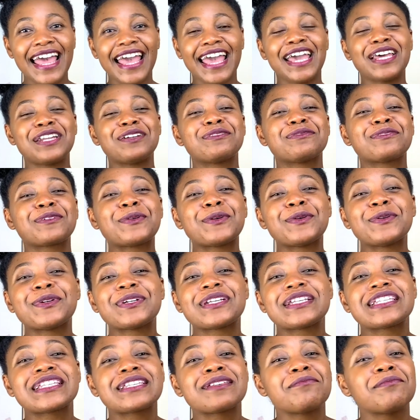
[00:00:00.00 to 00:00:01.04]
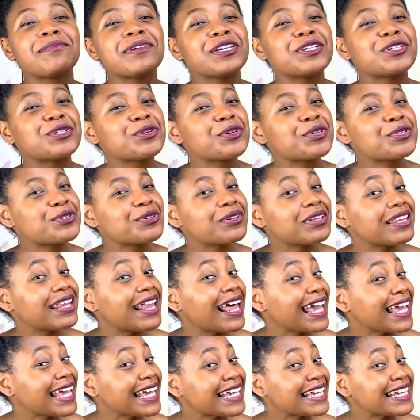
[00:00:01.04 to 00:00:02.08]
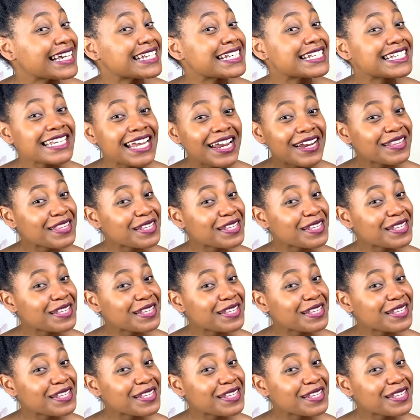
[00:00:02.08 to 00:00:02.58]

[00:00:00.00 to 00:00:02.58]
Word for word: and of course be sure to like share